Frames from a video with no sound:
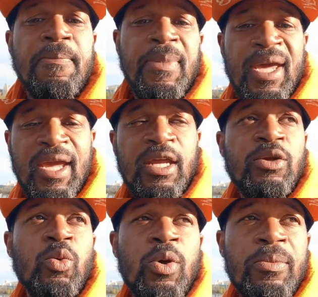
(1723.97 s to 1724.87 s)
man,
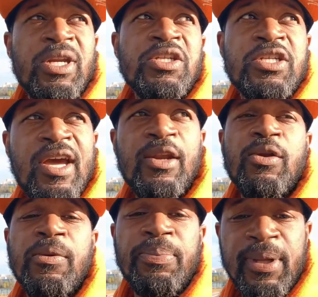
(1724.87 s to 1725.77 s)
woman, and child
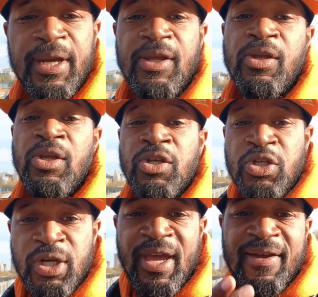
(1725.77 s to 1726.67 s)
on the planet
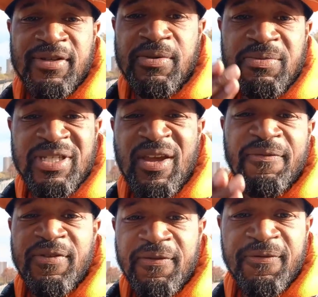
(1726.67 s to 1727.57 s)
should have some
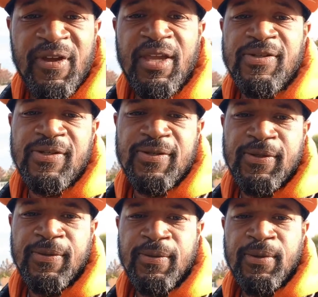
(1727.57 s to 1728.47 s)
self-defense.
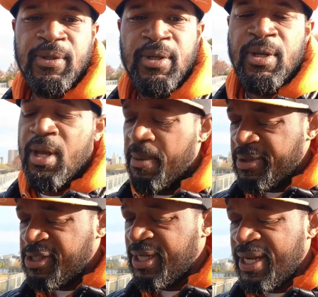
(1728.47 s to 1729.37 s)
I'm going to
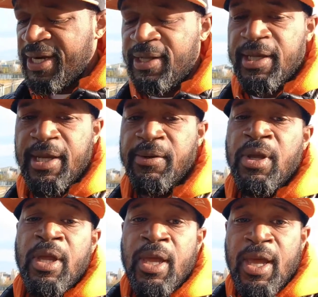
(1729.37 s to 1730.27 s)
say that again.
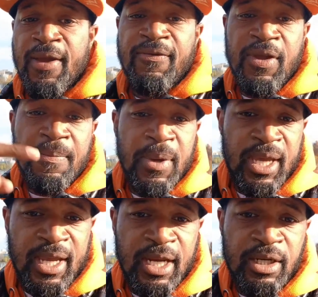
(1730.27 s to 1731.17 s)
Every
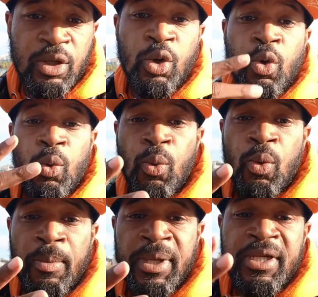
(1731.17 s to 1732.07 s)
man,
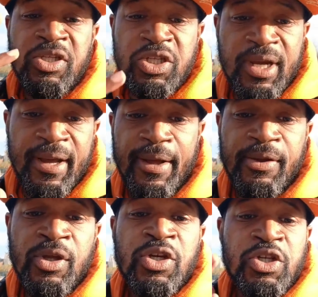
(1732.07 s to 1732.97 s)
woman, and child
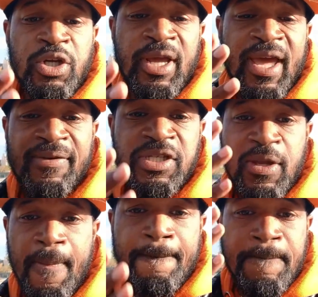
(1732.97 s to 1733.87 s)
should have
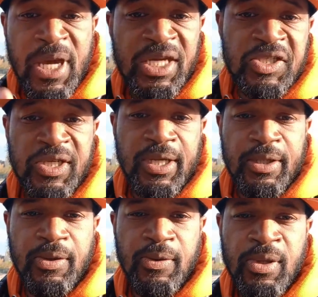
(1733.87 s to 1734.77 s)
some basic
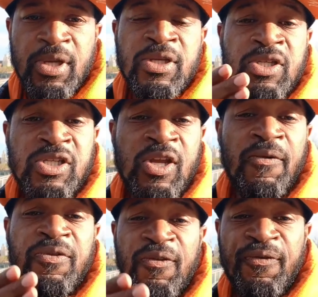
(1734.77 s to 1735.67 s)

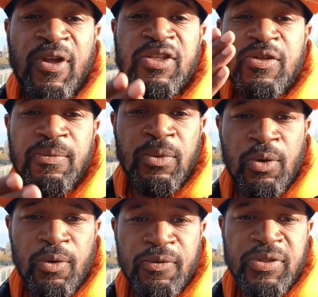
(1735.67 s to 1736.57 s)
self-defense
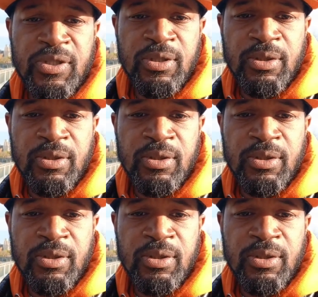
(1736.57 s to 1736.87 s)
moves,